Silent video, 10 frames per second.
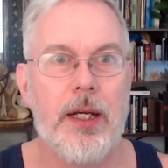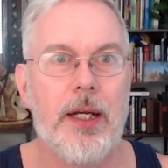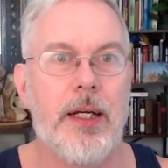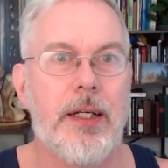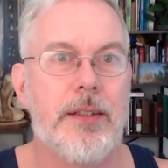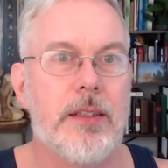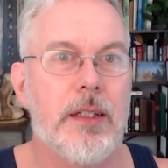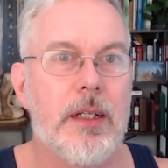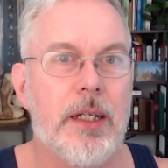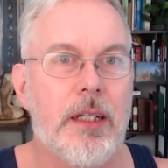And
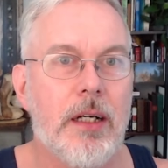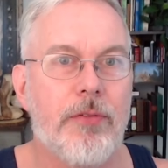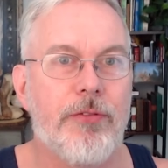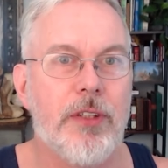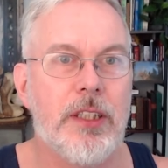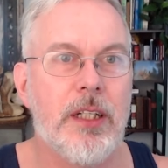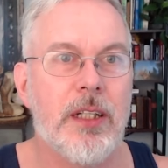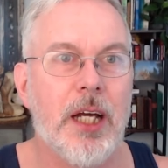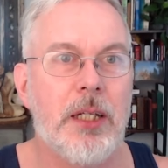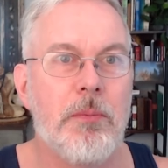like a fully
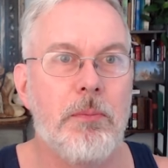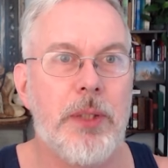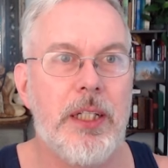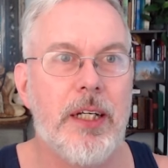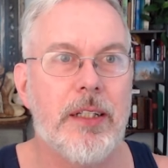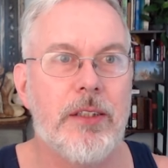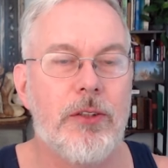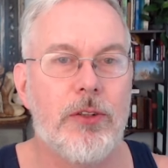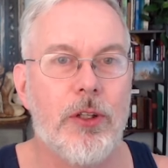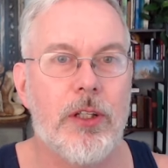enlightened being
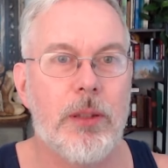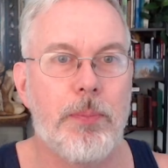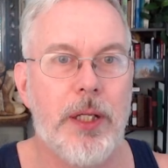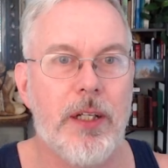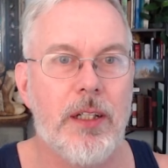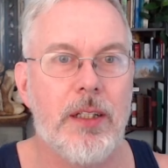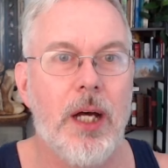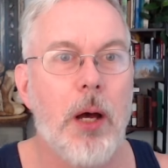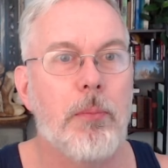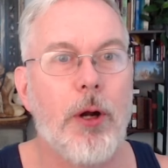who took the pill
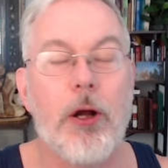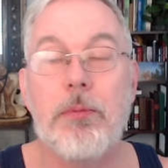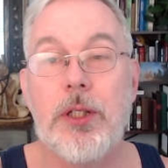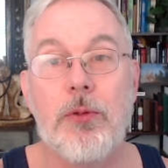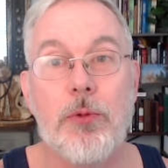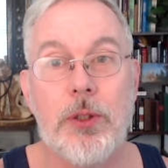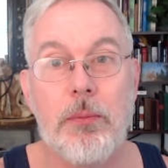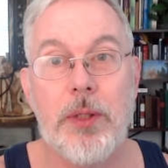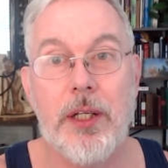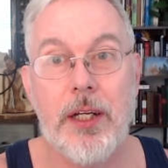probably
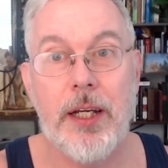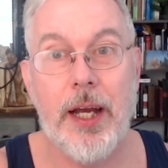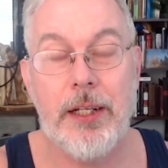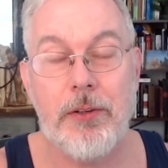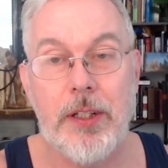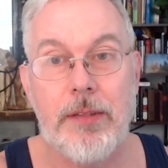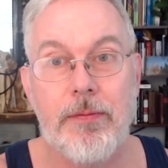wouldn't be getting angry.